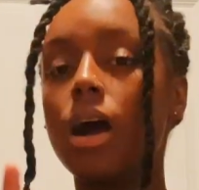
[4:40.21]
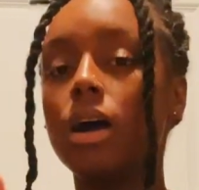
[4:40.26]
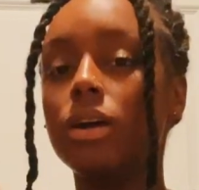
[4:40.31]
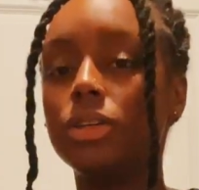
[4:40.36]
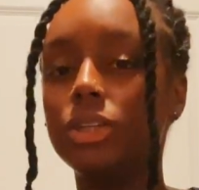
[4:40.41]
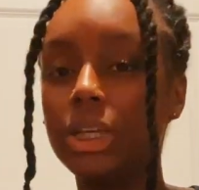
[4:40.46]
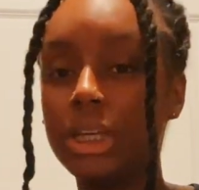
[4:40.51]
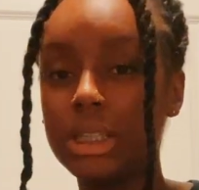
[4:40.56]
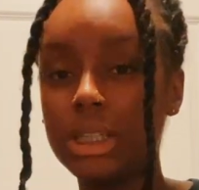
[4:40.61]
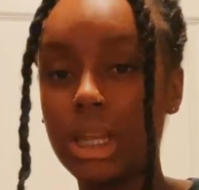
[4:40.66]

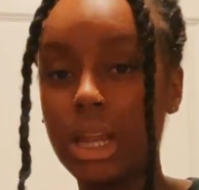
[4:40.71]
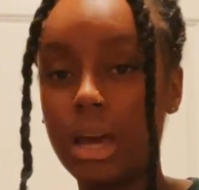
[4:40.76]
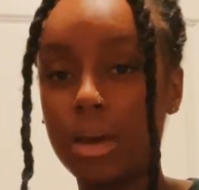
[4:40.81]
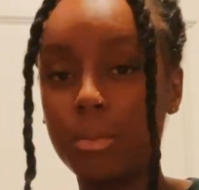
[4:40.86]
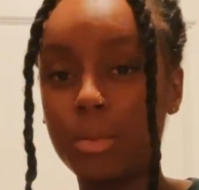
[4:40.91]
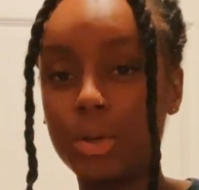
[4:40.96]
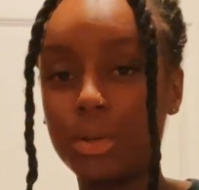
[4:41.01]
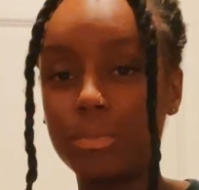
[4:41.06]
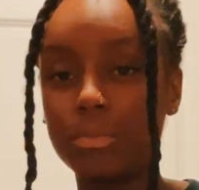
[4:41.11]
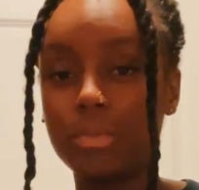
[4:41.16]

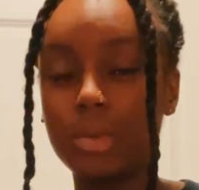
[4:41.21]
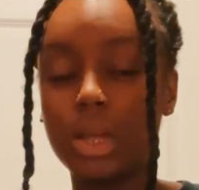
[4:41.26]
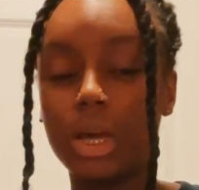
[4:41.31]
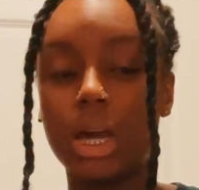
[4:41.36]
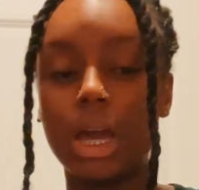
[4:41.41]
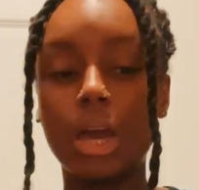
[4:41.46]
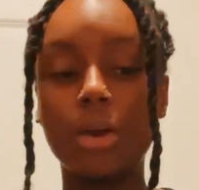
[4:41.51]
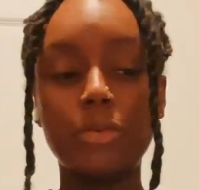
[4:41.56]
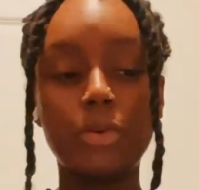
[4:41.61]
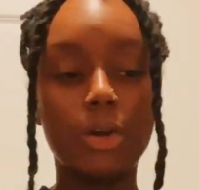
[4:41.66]
Disclaimer:
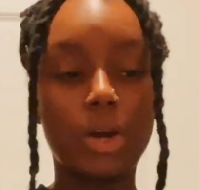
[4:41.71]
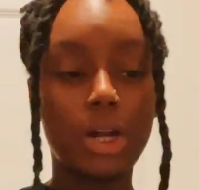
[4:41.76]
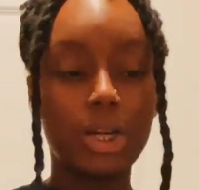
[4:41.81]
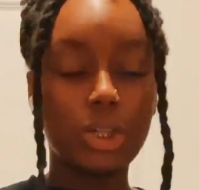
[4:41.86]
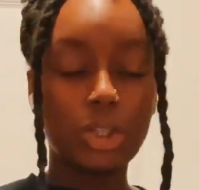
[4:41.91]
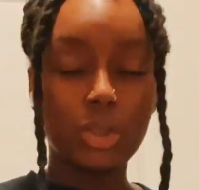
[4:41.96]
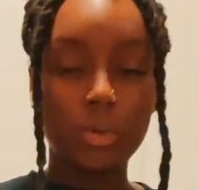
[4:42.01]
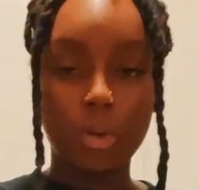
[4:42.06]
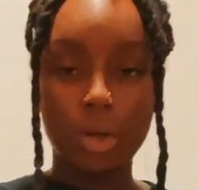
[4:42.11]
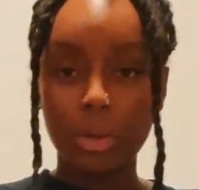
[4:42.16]
If you're under
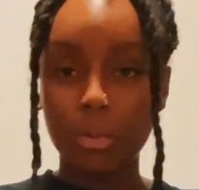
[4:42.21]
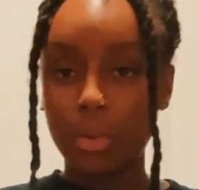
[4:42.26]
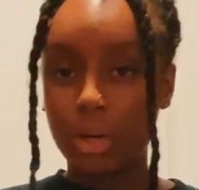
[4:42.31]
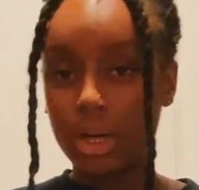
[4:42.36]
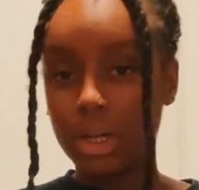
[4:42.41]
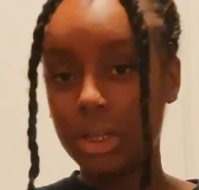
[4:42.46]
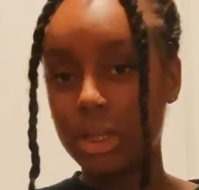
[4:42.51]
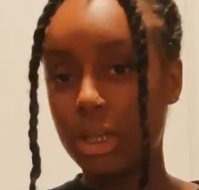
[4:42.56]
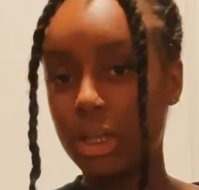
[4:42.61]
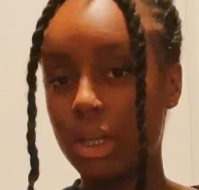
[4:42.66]

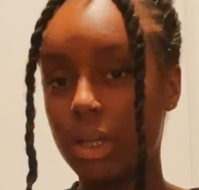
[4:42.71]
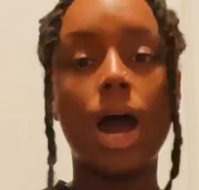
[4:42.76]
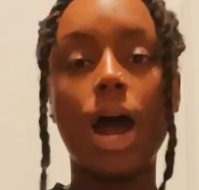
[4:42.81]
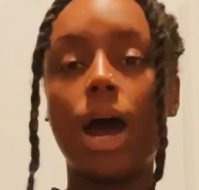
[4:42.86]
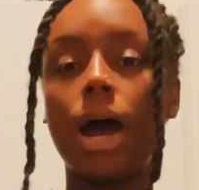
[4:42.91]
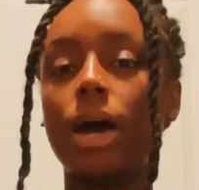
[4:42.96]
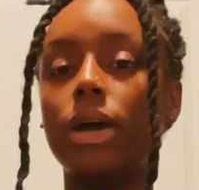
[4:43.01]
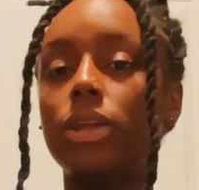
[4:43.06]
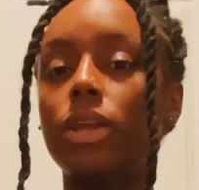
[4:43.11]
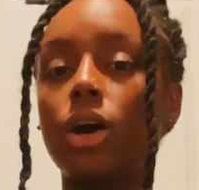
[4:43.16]
21,
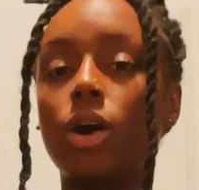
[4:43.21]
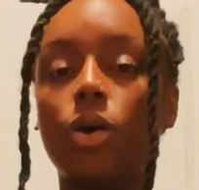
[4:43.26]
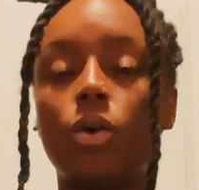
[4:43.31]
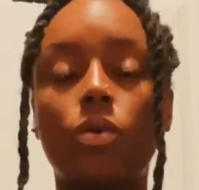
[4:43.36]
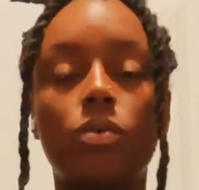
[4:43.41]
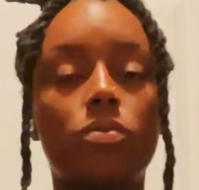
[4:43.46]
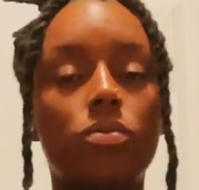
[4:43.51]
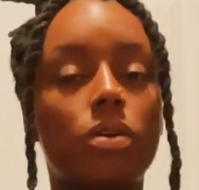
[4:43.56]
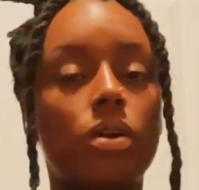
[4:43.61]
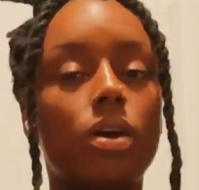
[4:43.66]
I
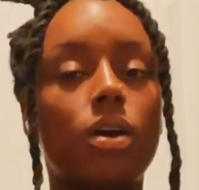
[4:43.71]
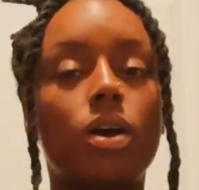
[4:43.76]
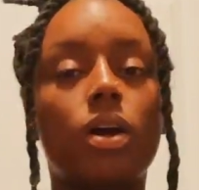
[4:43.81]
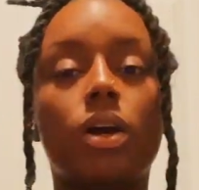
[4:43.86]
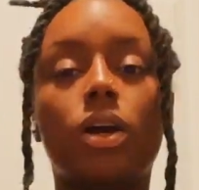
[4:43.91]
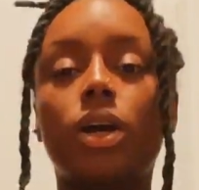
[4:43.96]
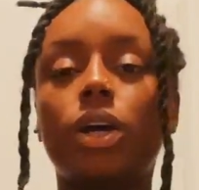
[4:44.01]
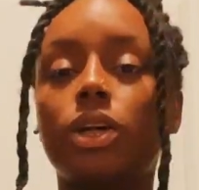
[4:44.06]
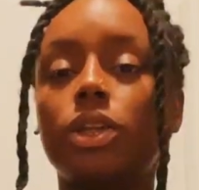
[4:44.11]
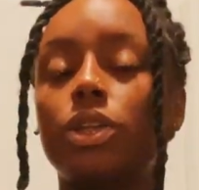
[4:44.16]
don't
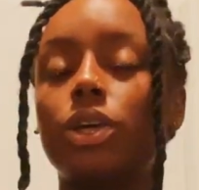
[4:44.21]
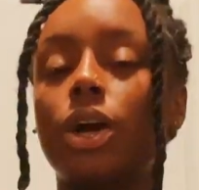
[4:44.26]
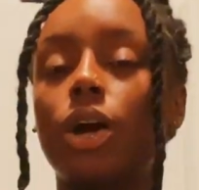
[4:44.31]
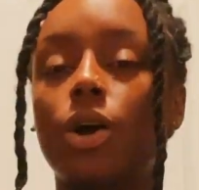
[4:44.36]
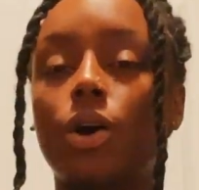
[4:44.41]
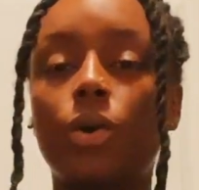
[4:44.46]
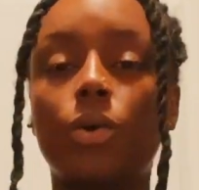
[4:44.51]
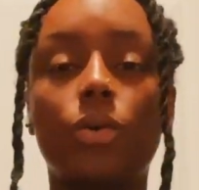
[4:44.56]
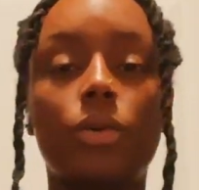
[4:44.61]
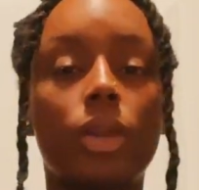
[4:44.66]

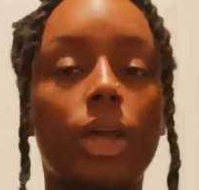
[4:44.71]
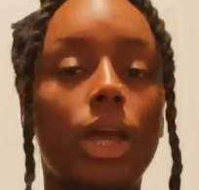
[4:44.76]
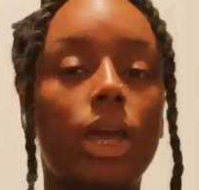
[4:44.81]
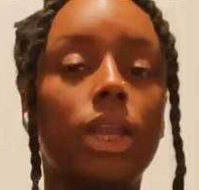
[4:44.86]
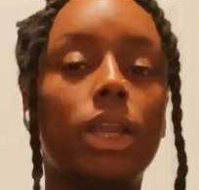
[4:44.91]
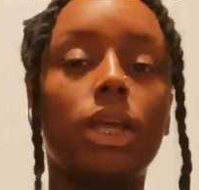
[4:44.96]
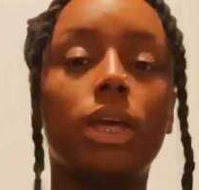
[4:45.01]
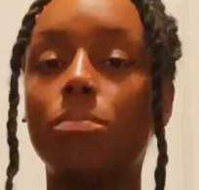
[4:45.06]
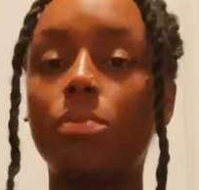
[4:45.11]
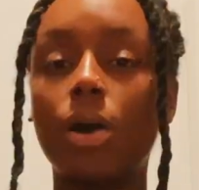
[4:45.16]
condone
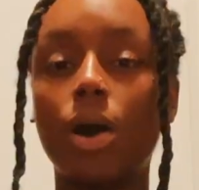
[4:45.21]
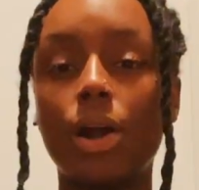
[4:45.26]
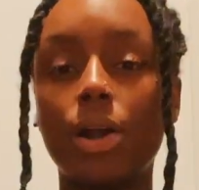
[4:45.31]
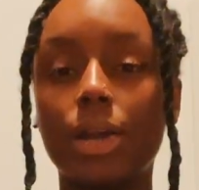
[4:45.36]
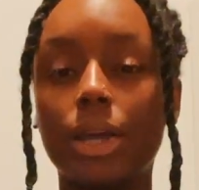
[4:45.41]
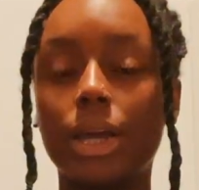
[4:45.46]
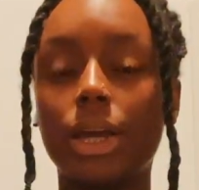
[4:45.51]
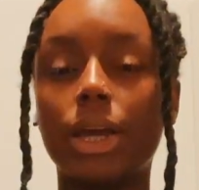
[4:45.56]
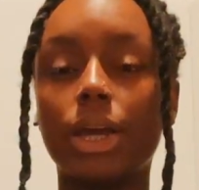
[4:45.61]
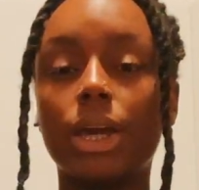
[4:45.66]
any
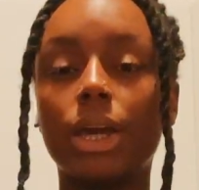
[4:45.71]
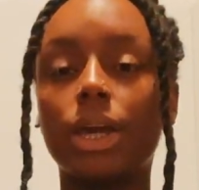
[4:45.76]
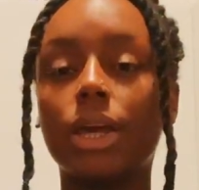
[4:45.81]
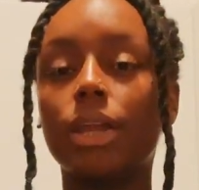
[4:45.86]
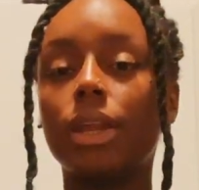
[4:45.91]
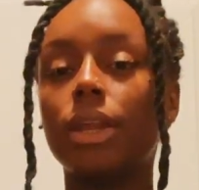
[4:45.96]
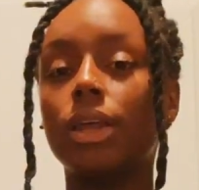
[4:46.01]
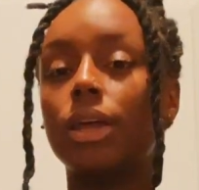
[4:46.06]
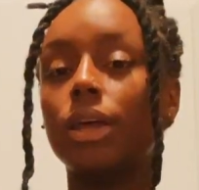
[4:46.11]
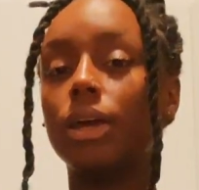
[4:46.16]

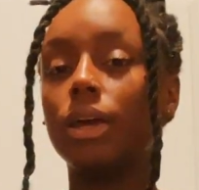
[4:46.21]
partying.